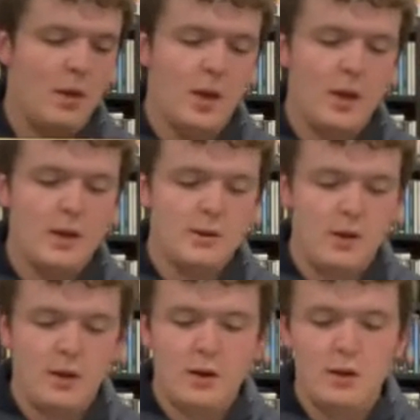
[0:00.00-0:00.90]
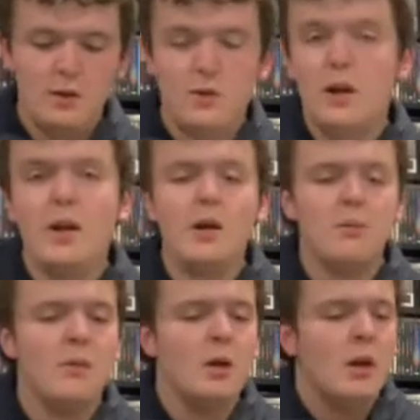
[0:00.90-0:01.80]
And it's a great
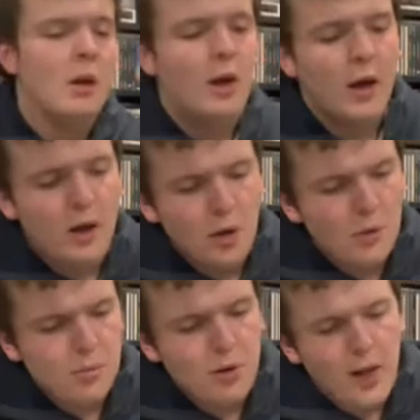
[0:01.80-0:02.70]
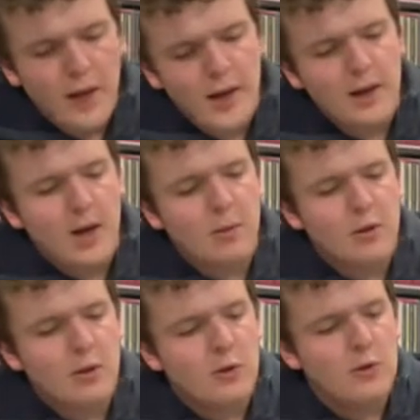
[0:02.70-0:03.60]
album. No Reply, I'm a
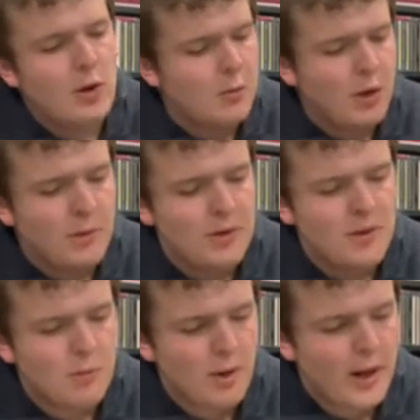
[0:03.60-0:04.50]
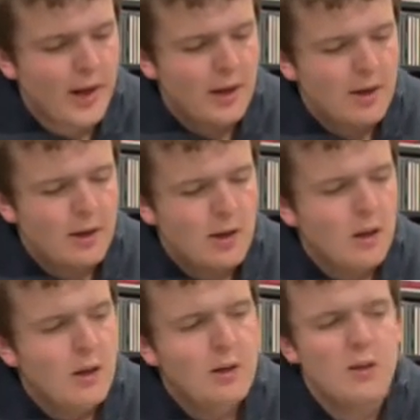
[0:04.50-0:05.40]
Loser, Babies in Black.
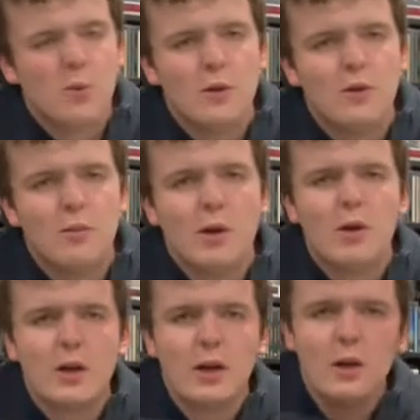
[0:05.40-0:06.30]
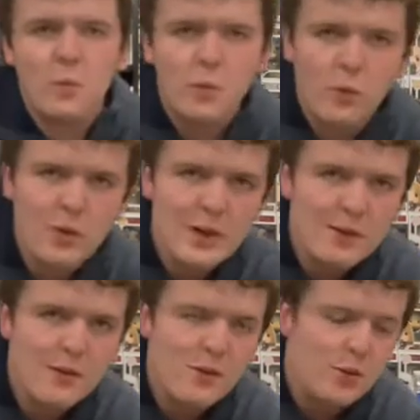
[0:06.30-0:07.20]
This is one of those American
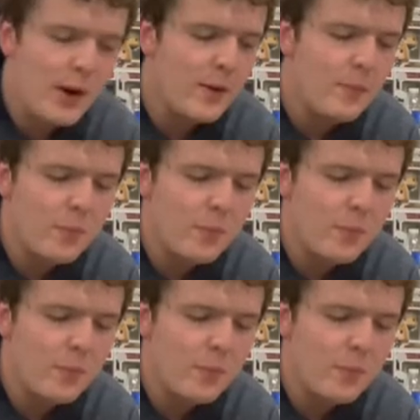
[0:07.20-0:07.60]
releases, right?